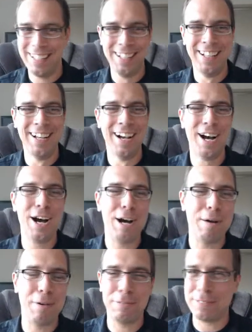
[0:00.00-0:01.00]

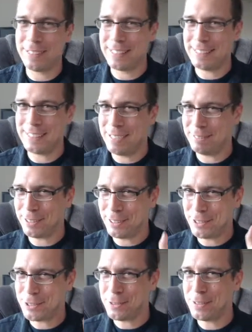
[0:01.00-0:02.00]
Hopefully these names aren't too
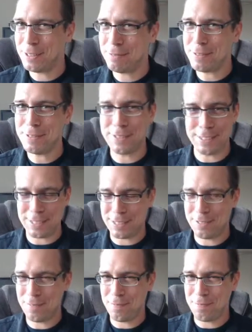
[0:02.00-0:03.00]
confusing.
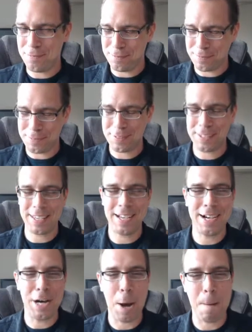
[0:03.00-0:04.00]
I
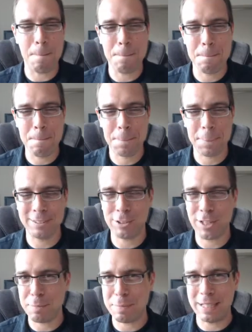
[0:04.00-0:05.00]
was trying to be
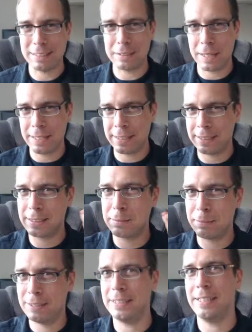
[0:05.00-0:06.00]
as explicit
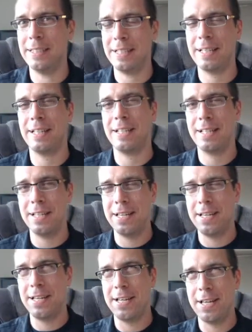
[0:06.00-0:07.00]

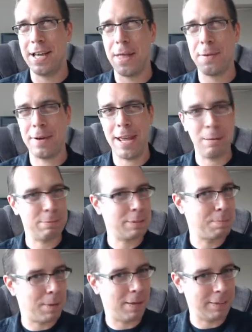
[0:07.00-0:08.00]
in their names as
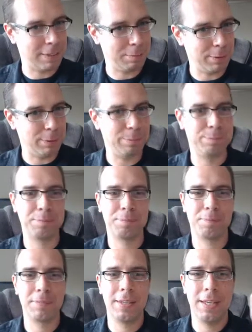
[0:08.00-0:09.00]
possible.
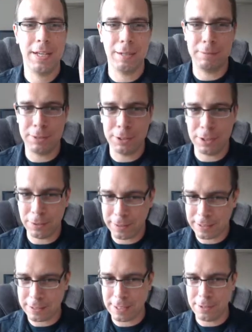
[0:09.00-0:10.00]
So just look at this
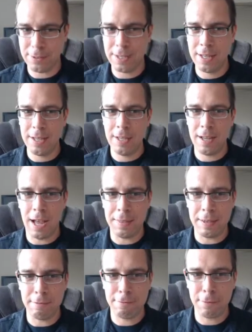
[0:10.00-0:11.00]
code, and then
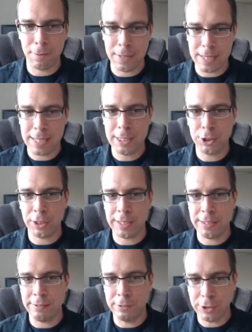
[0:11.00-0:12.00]
for each new
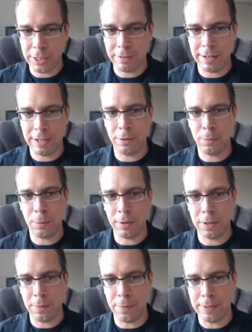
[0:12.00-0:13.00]
generator, we're going
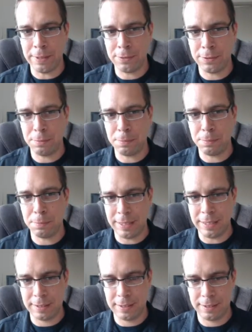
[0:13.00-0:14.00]
to print.
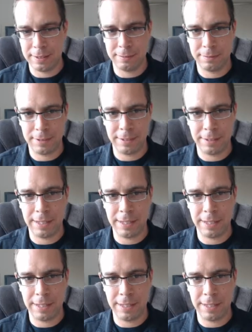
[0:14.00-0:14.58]
All right.